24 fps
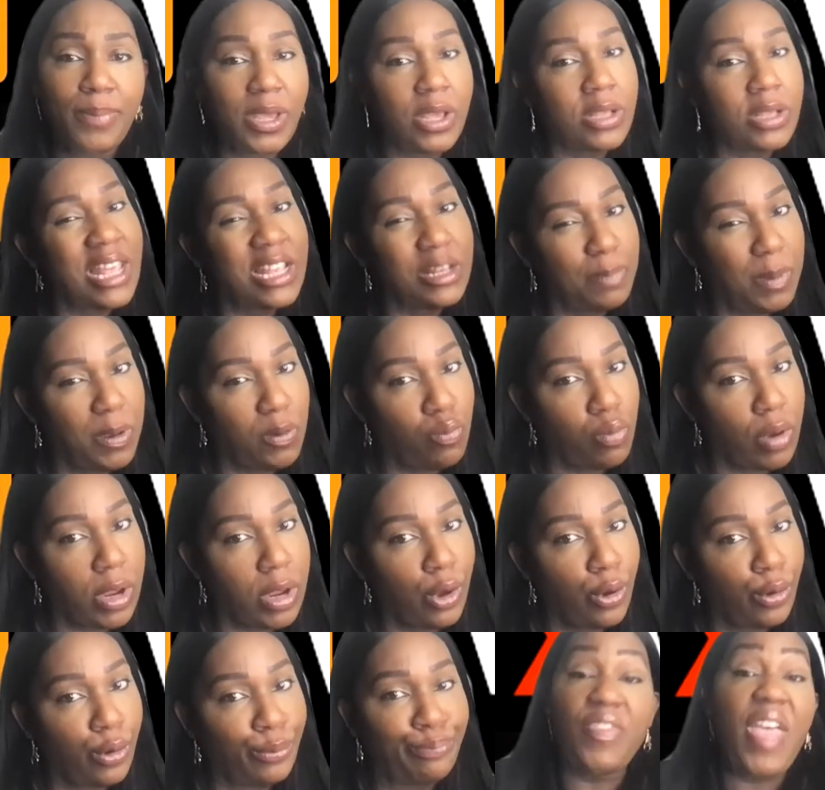because, let's be
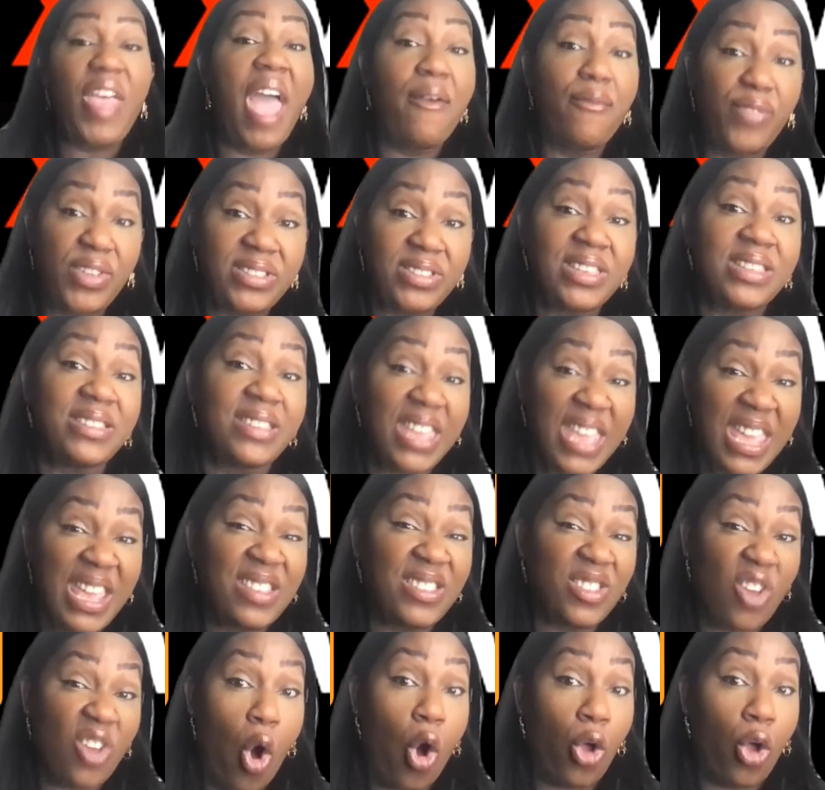real, the emphasis
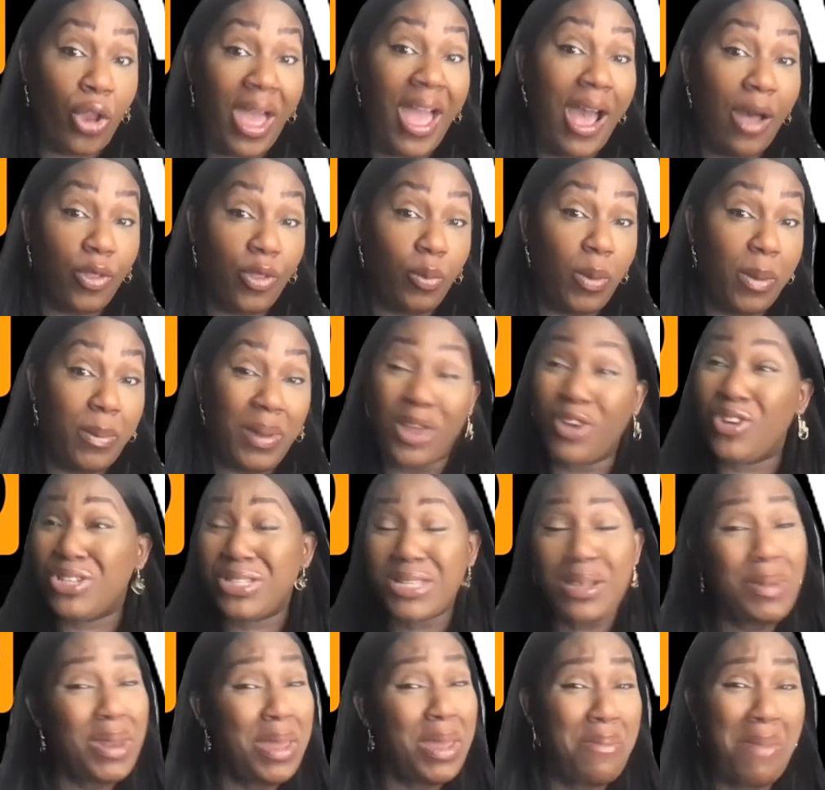is on how the women, because
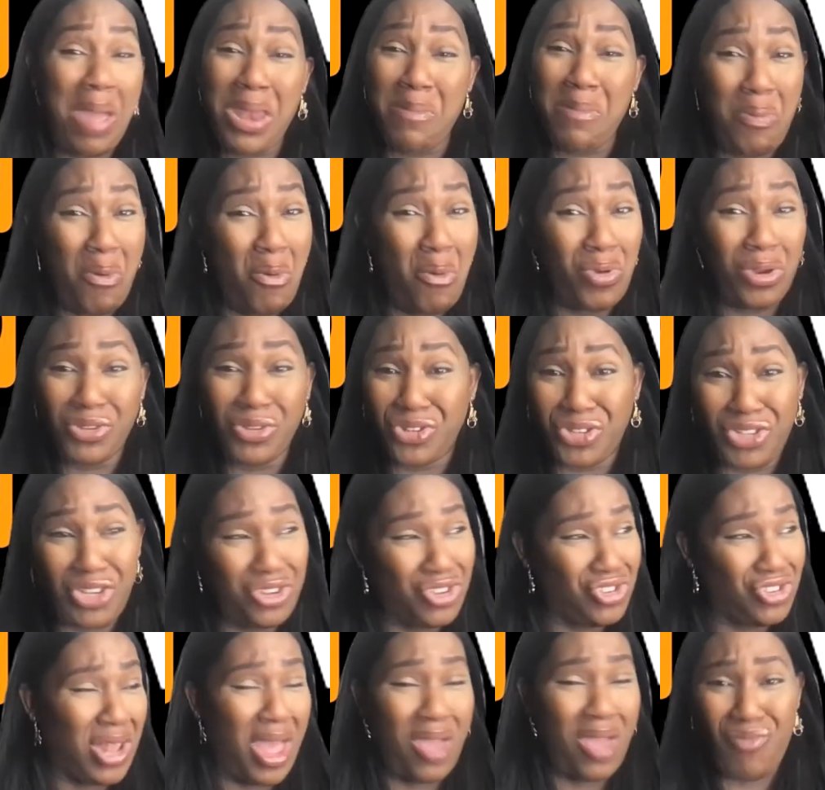some of the men in porn are
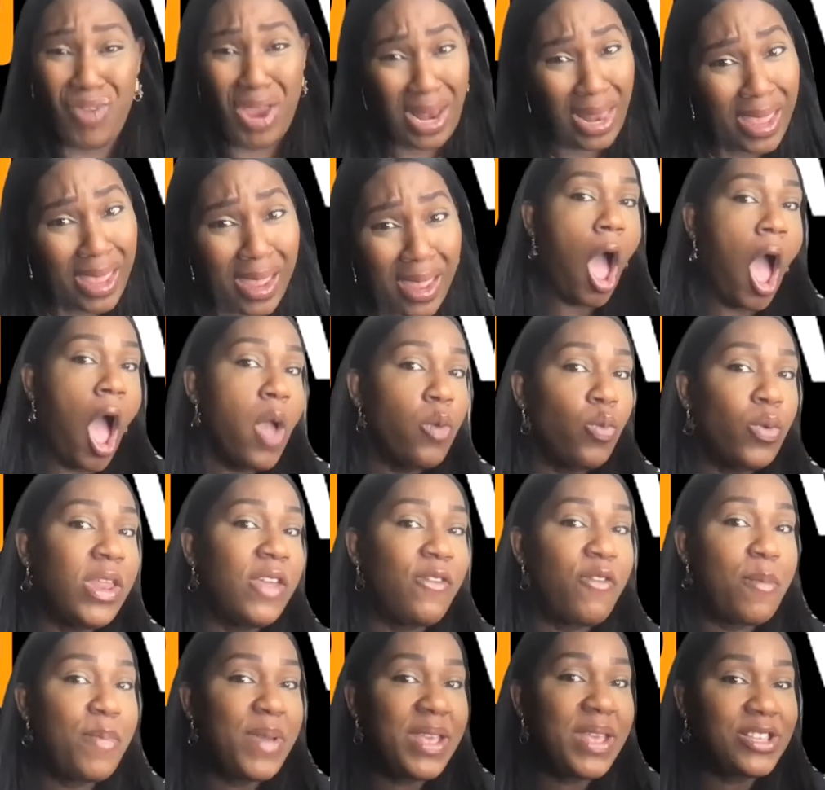just like, really? I
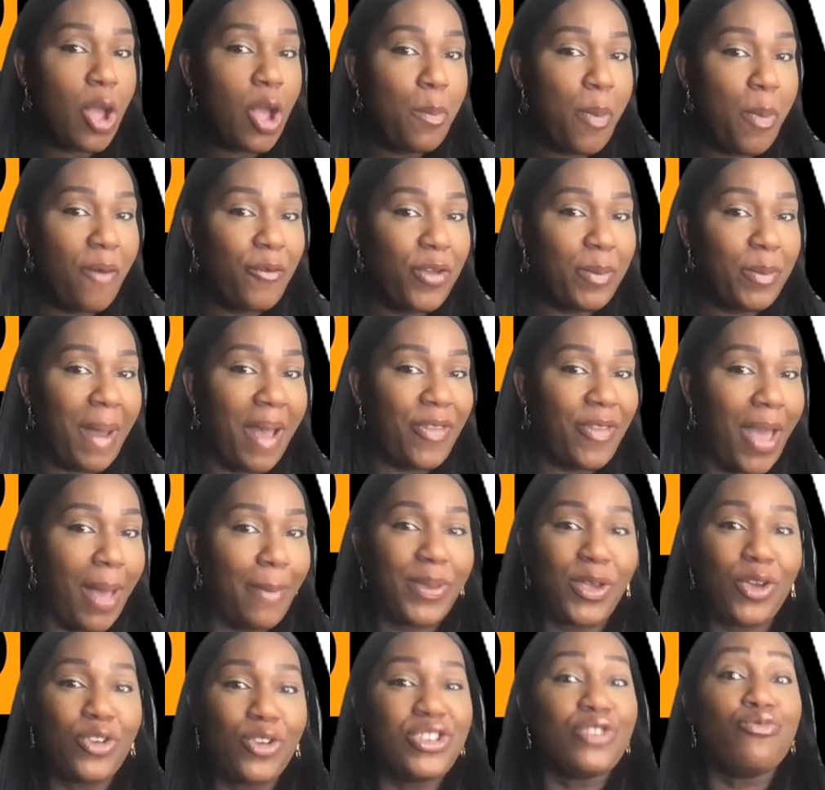wouldn't even be so bothered about that,
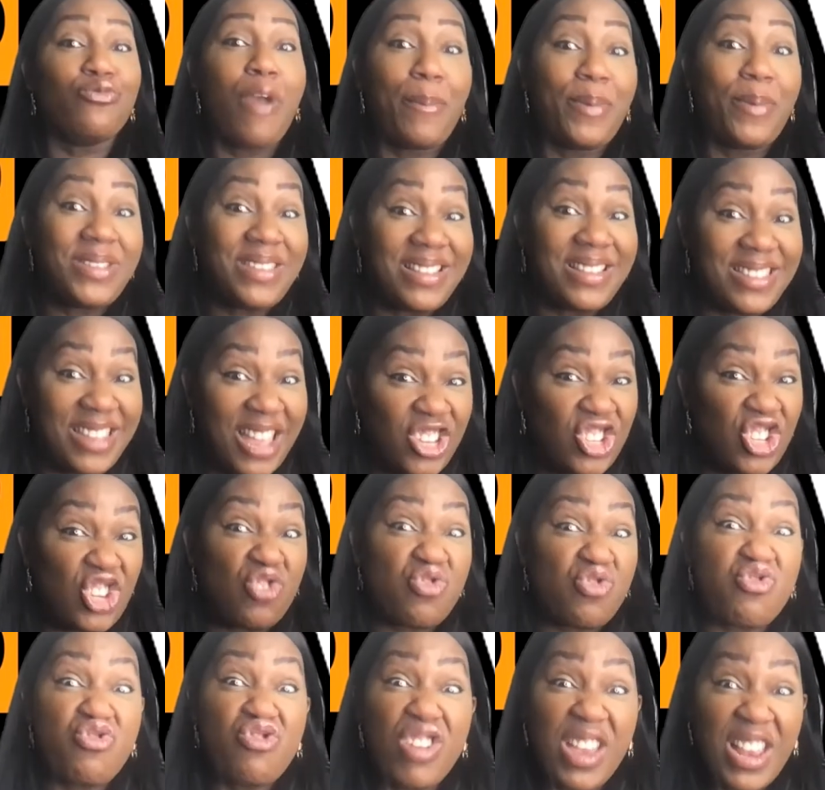because it's representation,
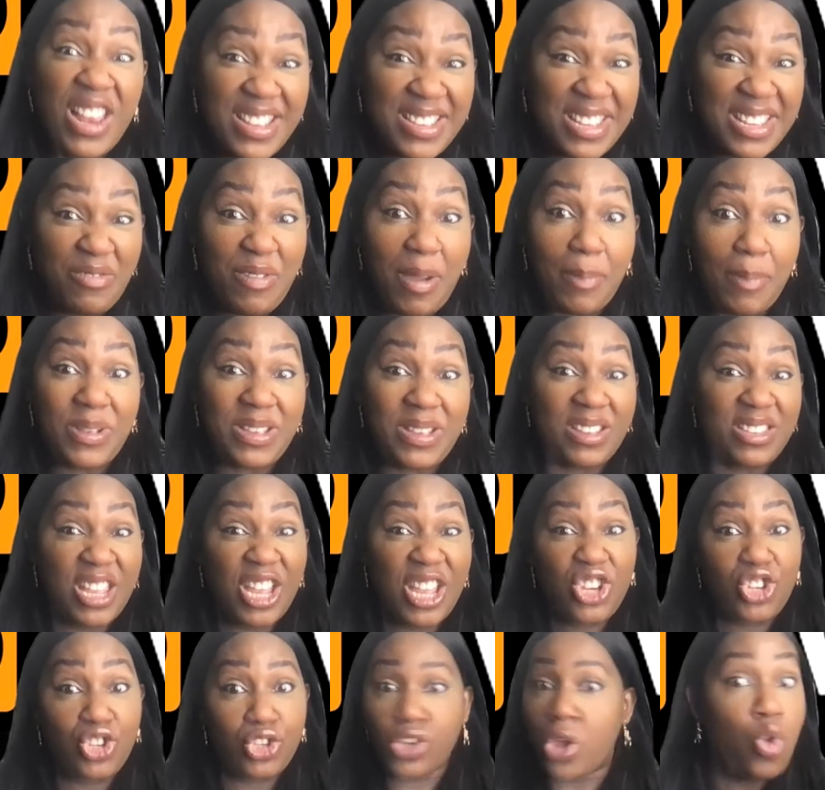it's realistic
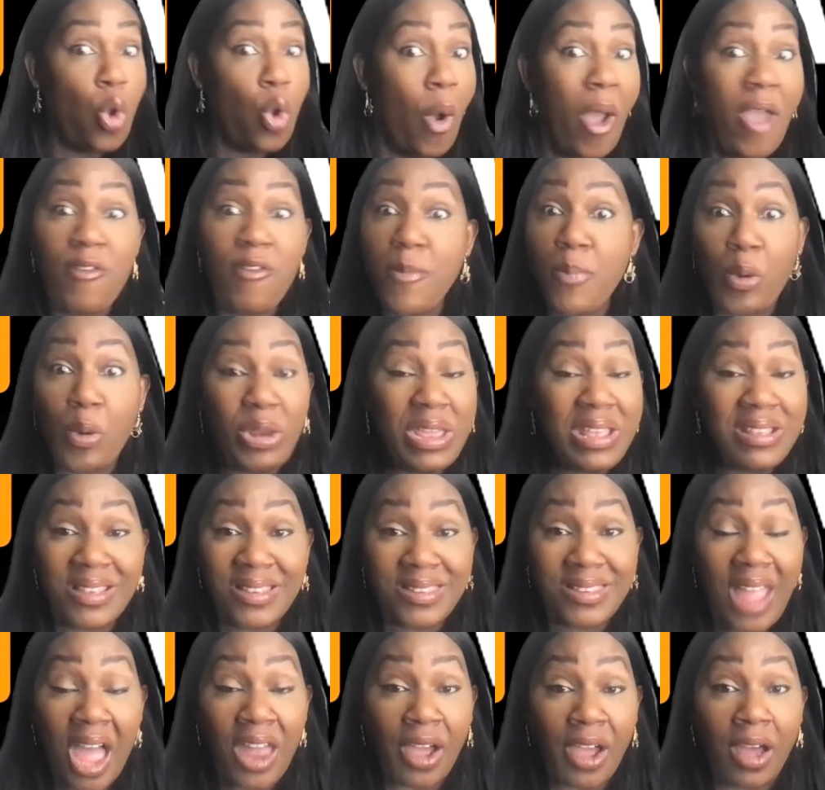representations. Not everybody's a
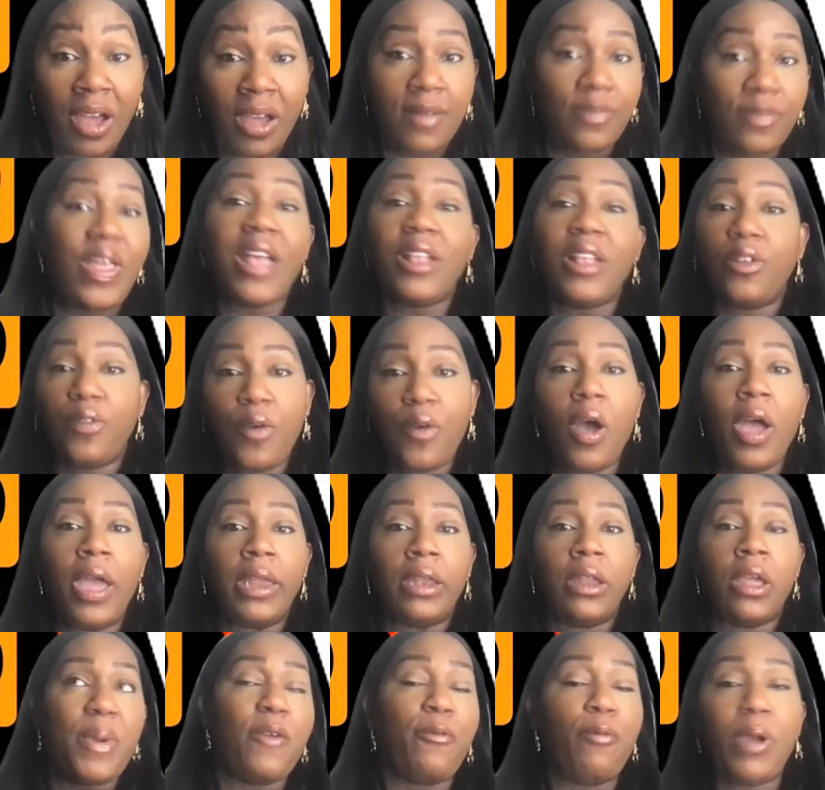stunner. That's fine.
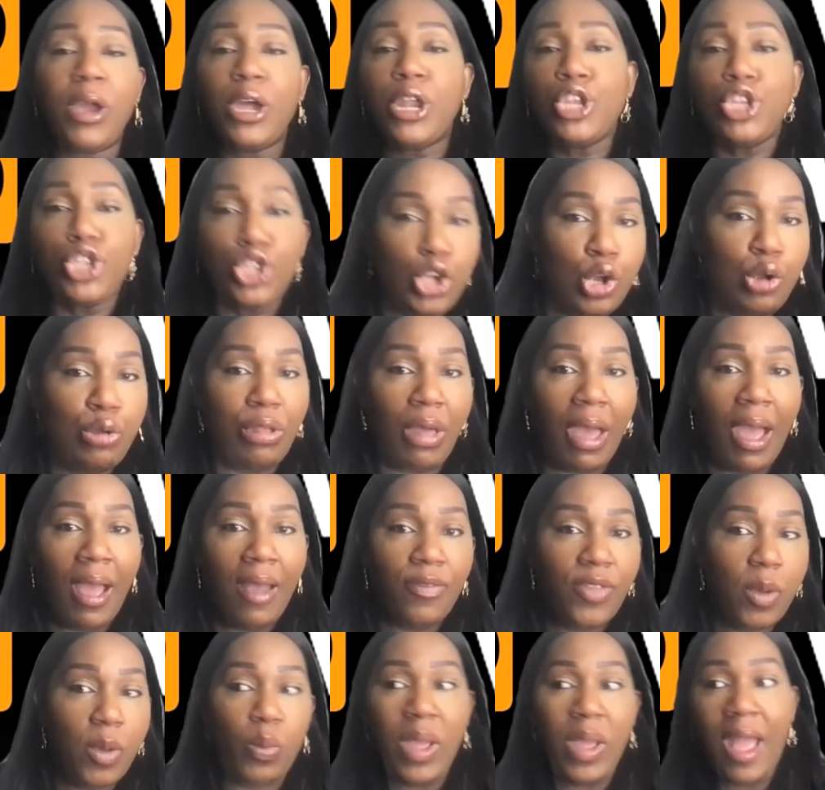But if we're going to do
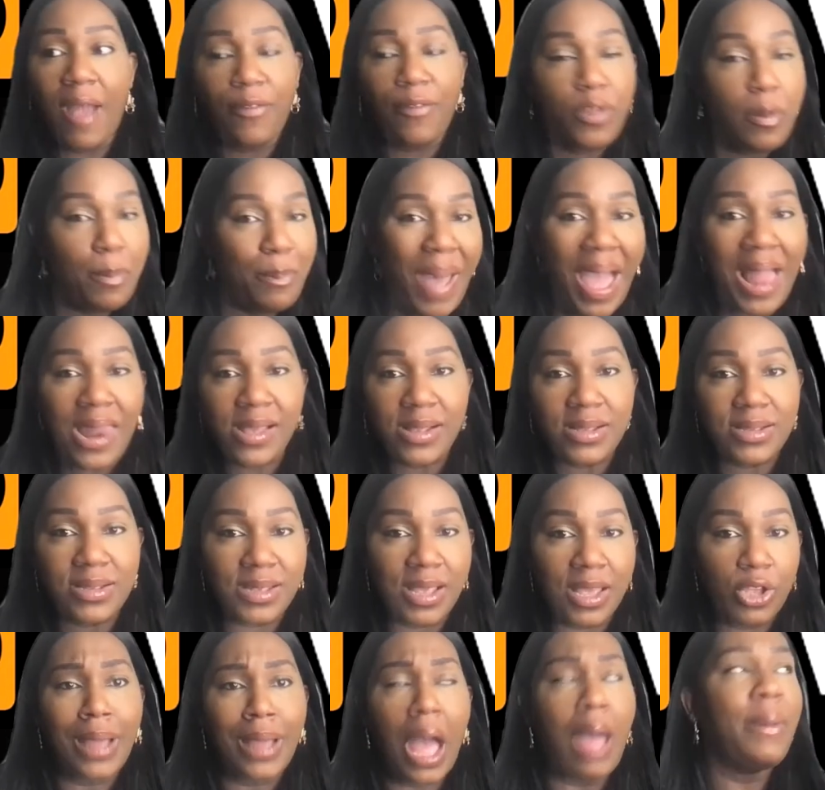that, then we have to balance
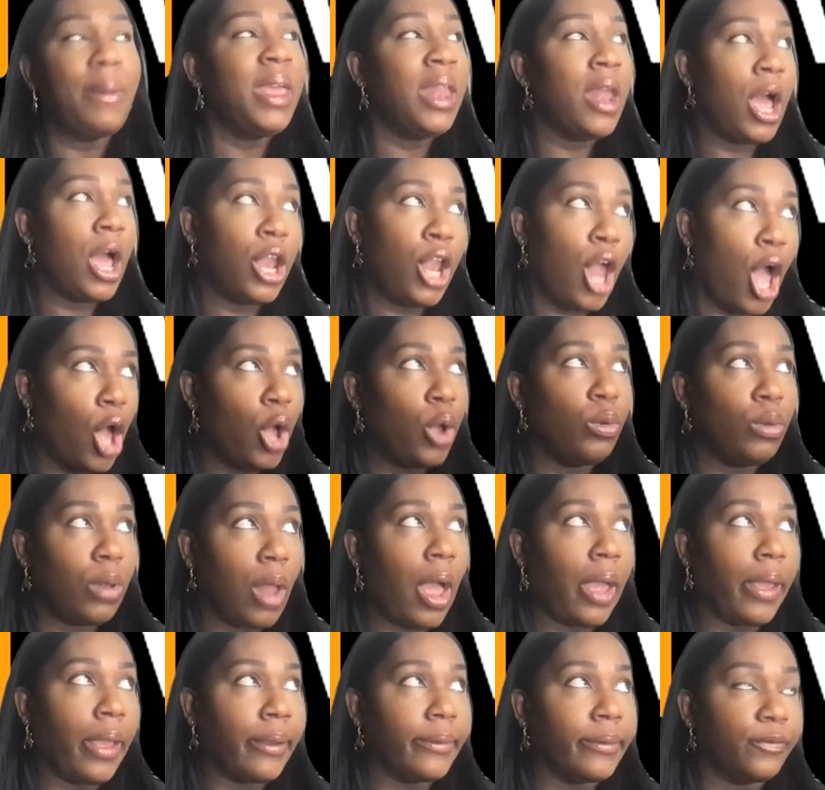it. I mean, I know,
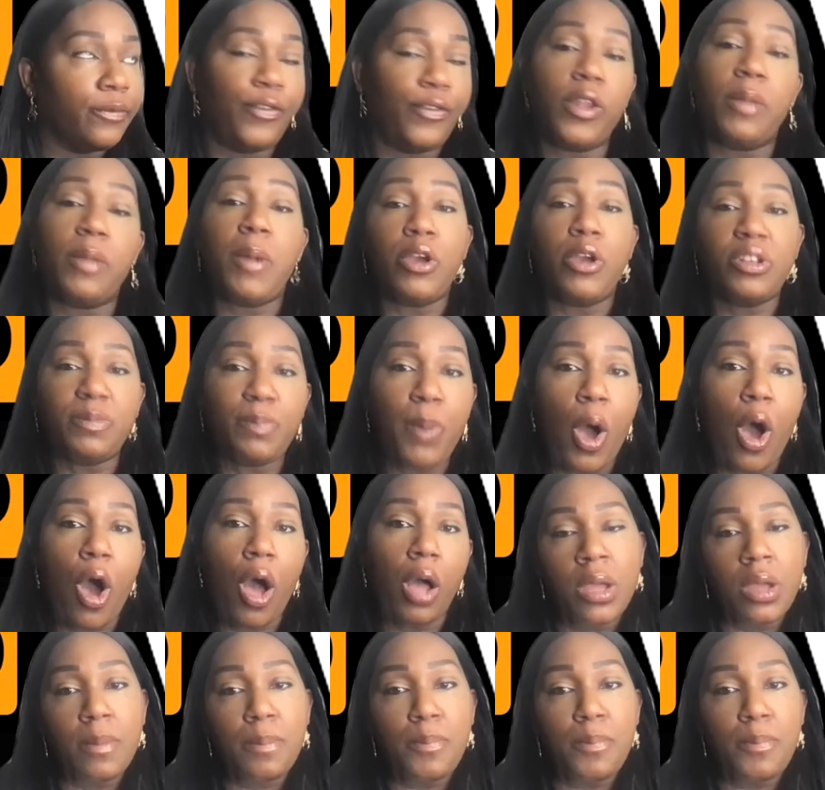like, for the most part,